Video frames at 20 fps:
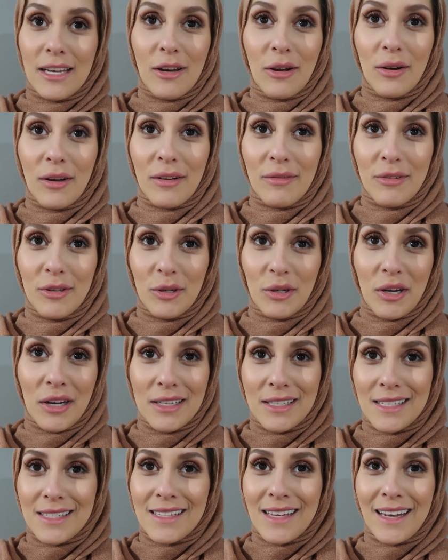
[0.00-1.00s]
longer for you
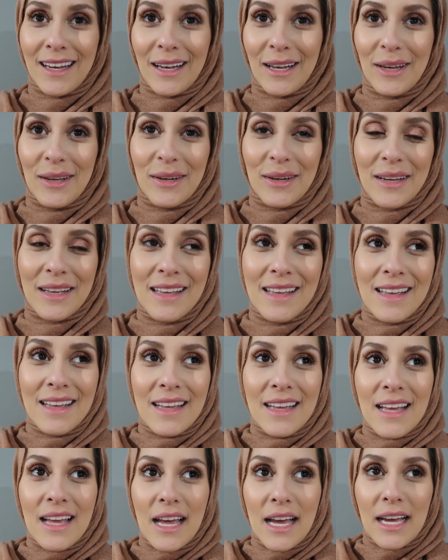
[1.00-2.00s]
guys. It's 10 o'clock.
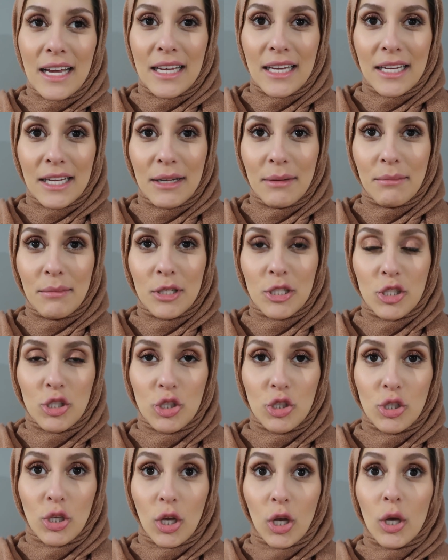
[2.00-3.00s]

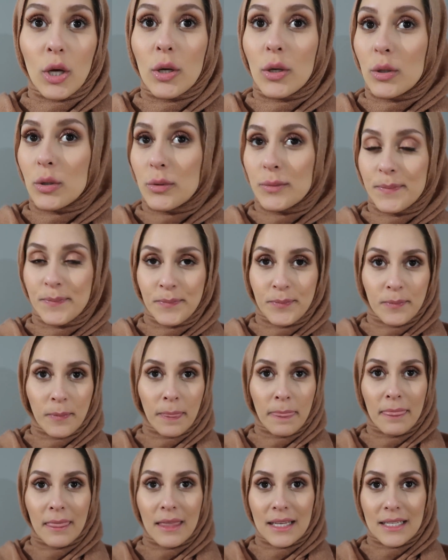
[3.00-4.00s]
So
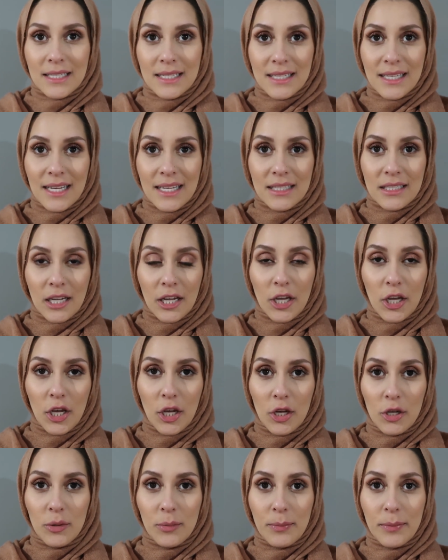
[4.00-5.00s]
this is it. I
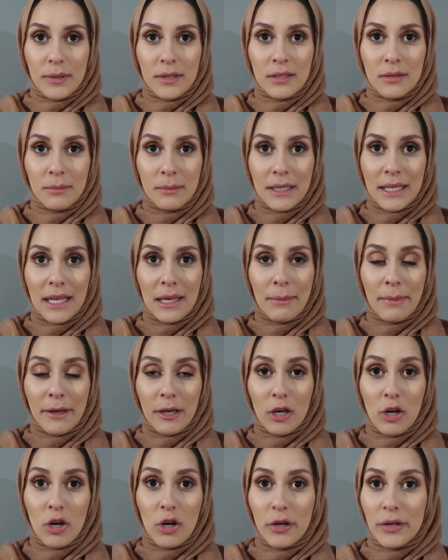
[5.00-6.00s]
hope me keeping
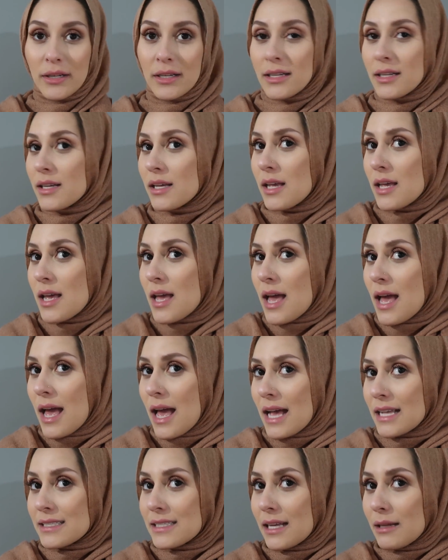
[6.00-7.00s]
it on
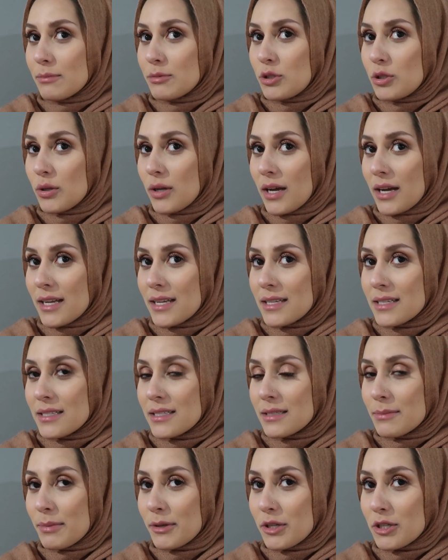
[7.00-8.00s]
has helped you
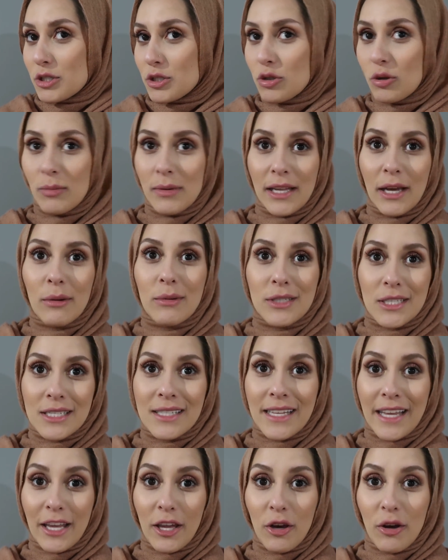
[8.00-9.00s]
guys, because normally I would
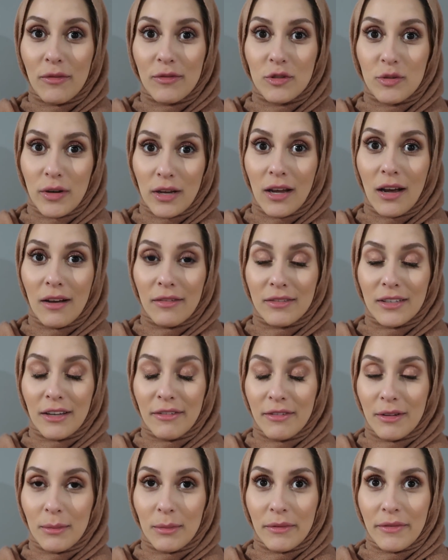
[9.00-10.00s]
just take it off straight after I
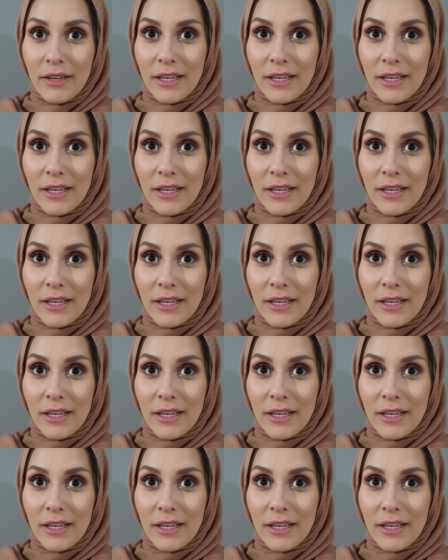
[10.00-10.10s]
filmed the